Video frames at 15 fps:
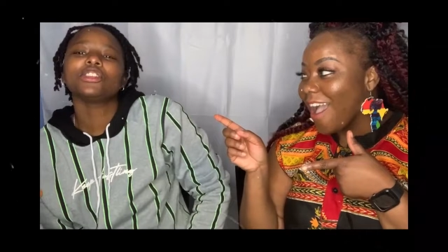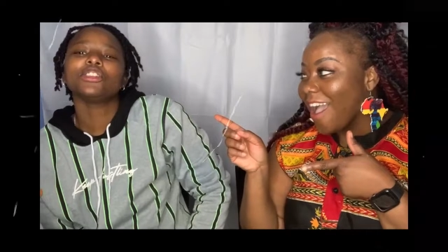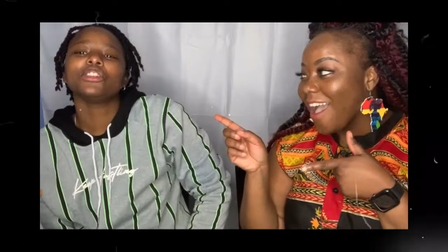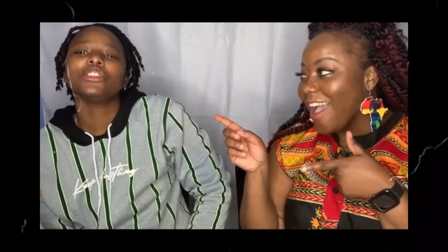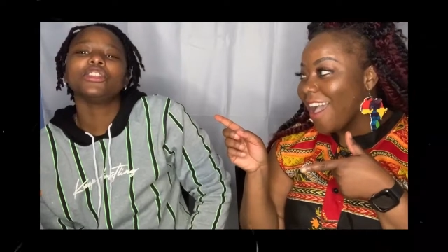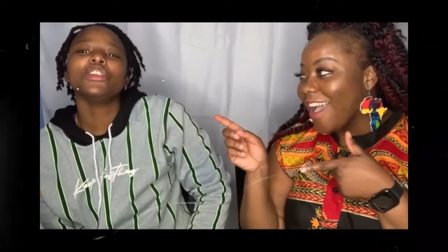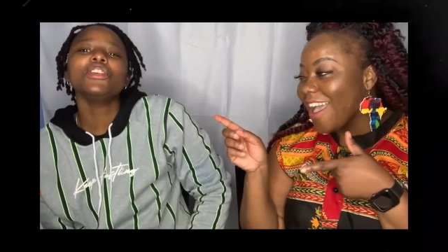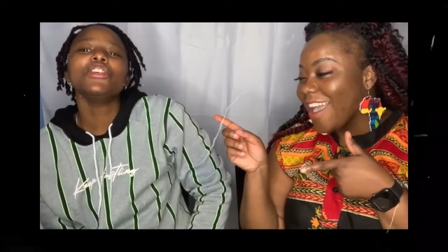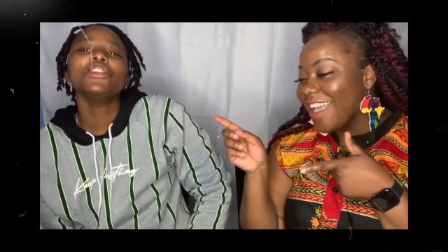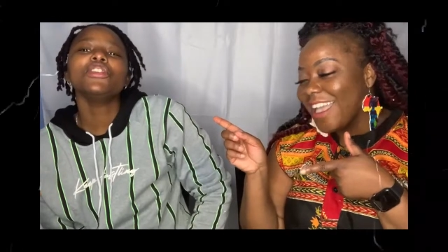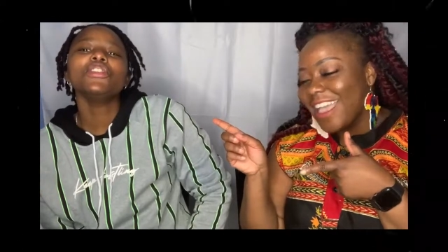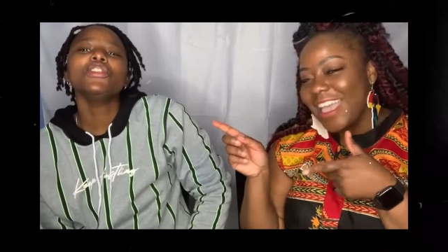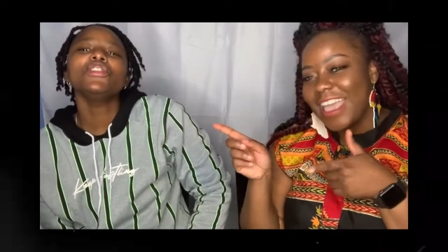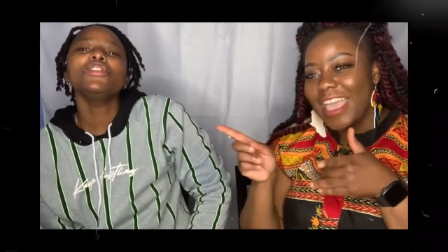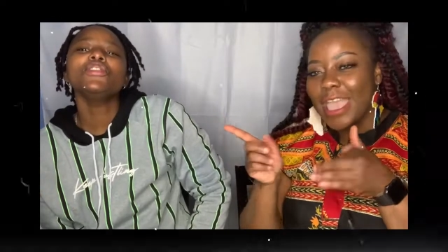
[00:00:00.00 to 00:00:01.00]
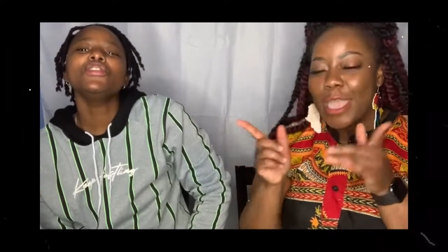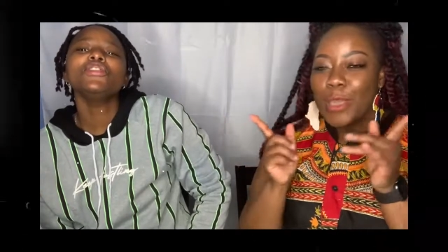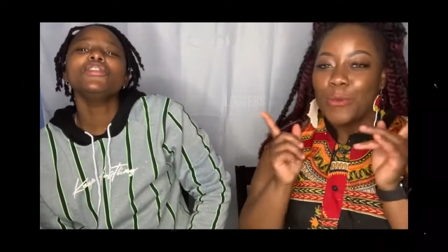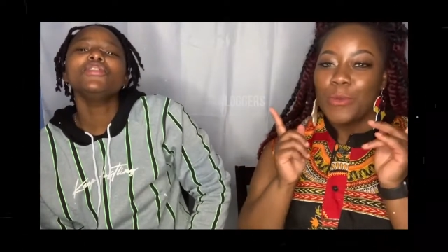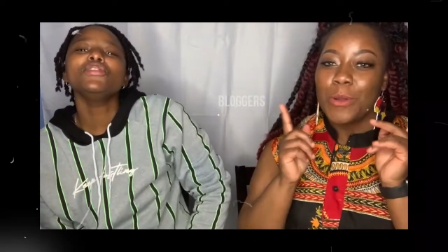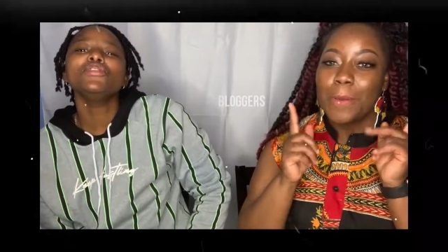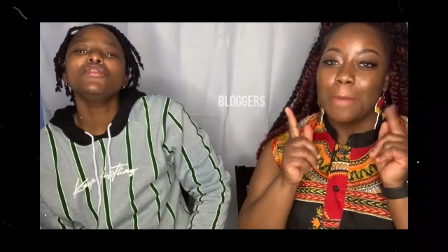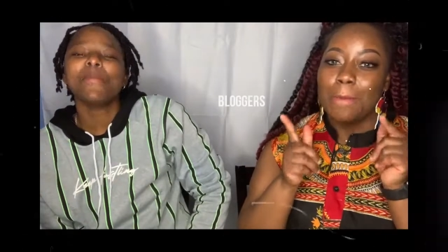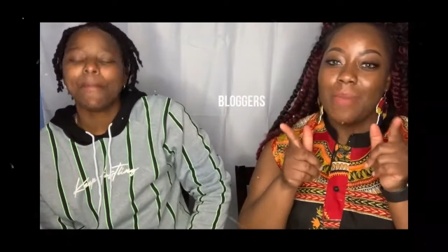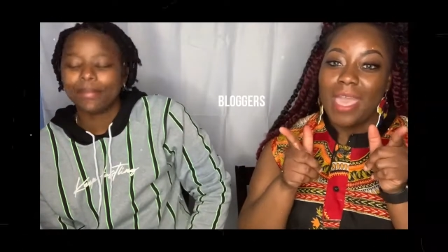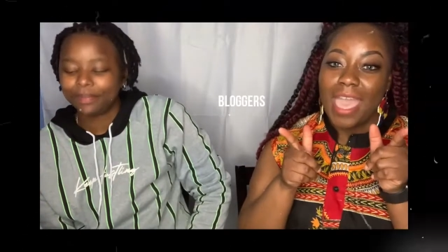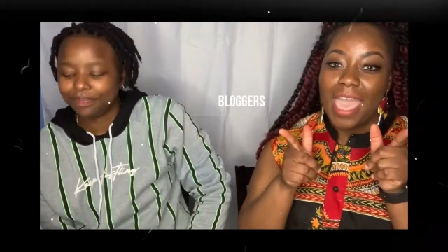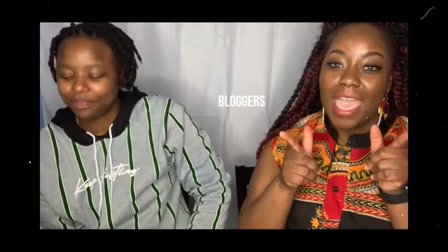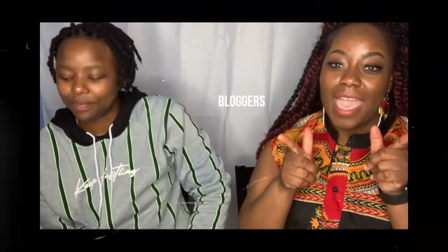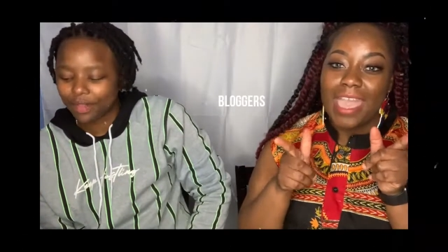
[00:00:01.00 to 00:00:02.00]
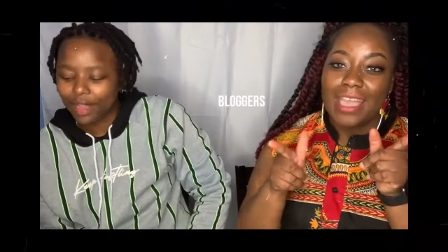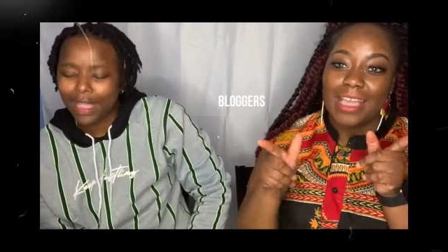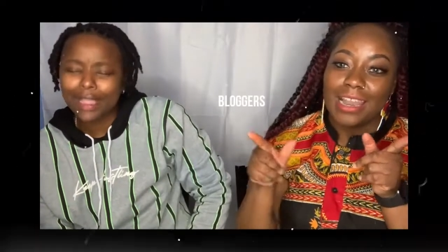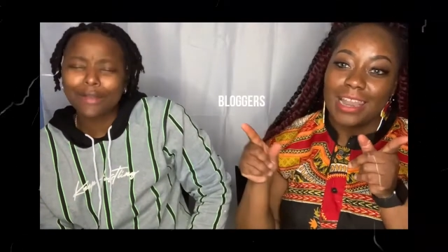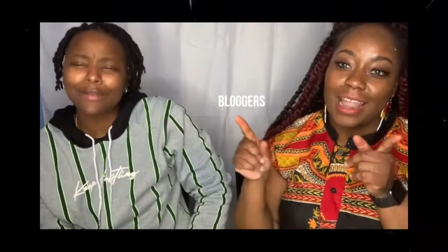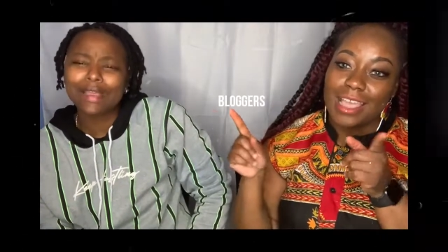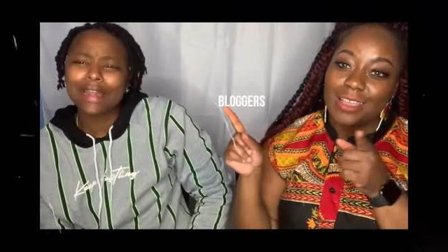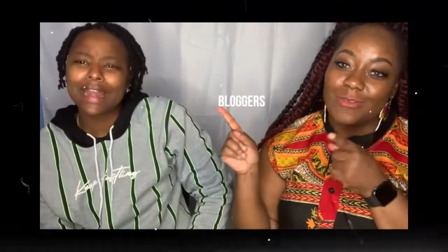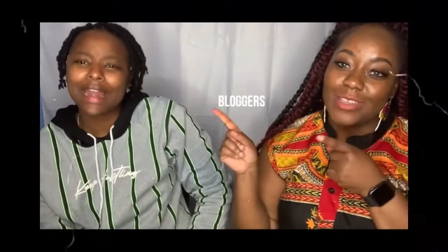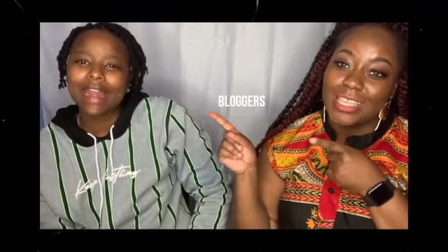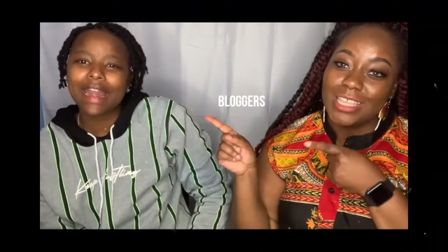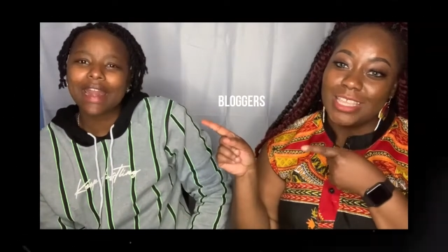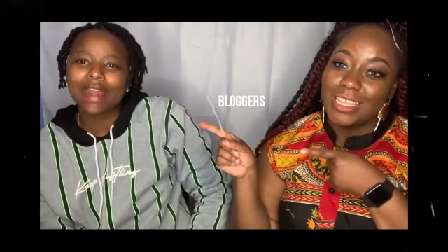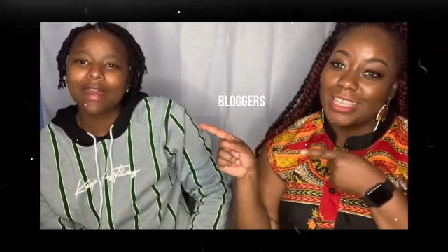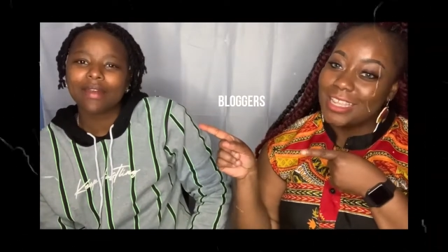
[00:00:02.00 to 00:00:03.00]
Speaker 1: Gee. And we're back I like we...